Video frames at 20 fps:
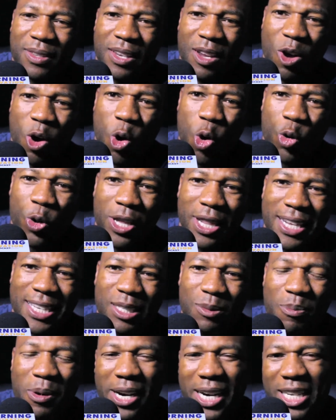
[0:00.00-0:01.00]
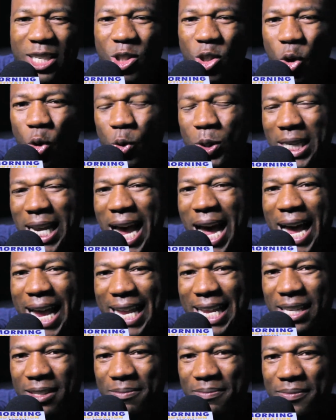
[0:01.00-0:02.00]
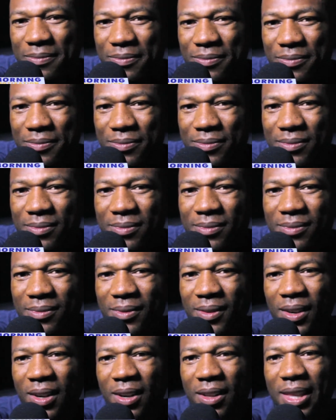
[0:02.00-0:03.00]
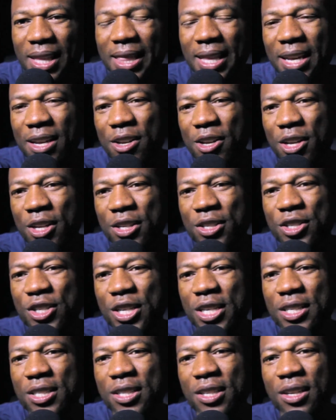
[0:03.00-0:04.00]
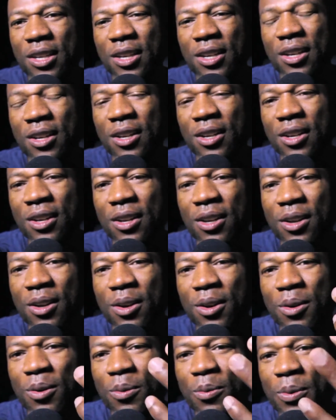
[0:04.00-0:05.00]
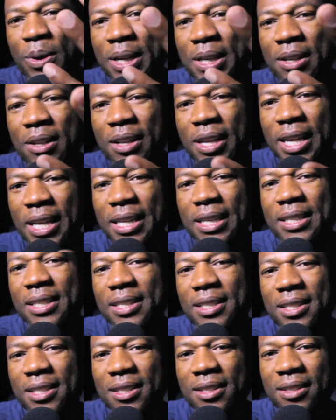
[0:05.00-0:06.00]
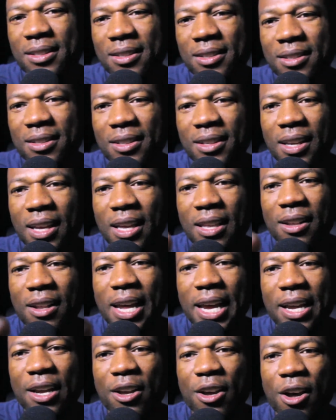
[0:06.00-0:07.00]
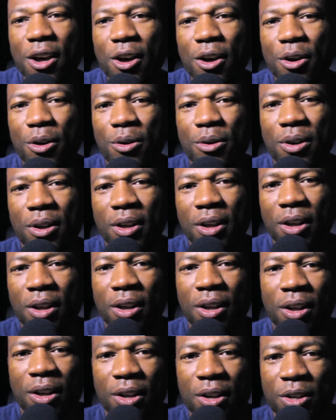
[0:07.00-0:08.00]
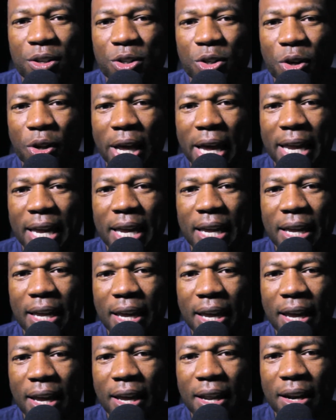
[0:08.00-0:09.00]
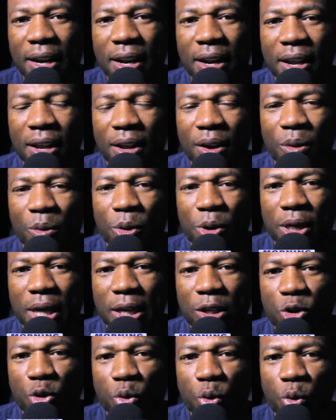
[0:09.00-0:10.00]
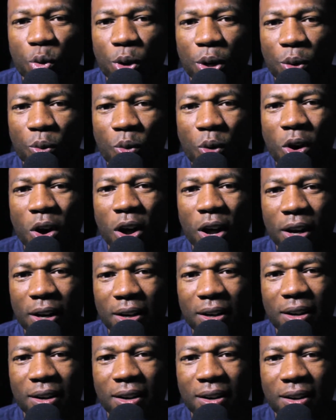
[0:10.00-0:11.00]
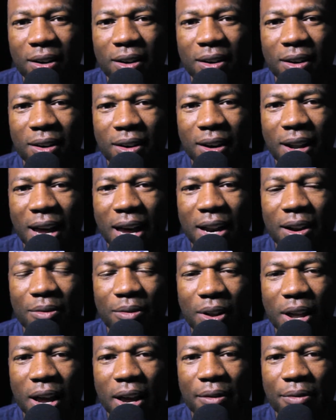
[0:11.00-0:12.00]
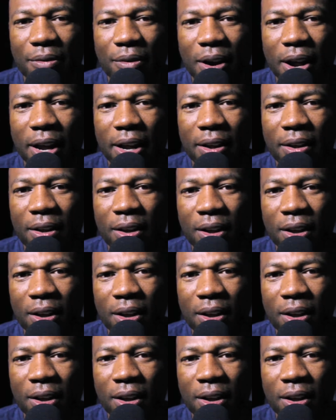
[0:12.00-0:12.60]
holding this money so tight that they couldn't just release and let go so they can get what they truly want out of life, right?